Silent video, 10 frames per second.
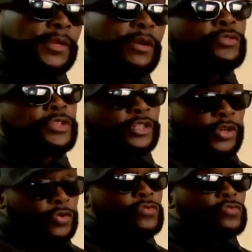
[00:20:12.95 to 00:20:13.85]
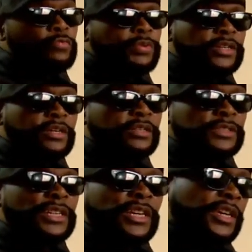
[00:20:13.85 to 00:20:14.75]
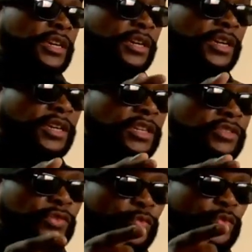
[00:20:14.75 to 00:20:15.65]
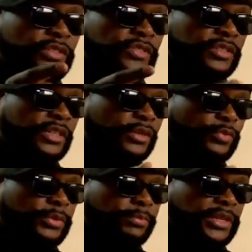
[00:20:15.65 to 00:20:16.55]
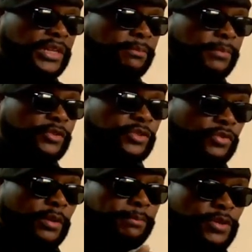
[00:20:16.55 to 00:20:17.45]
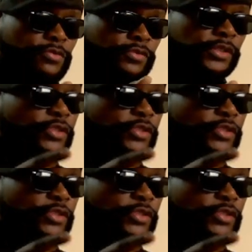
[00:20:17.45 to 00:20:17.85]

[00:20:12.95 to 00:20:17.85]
on the cool, because he is the one stuck with being mental abused.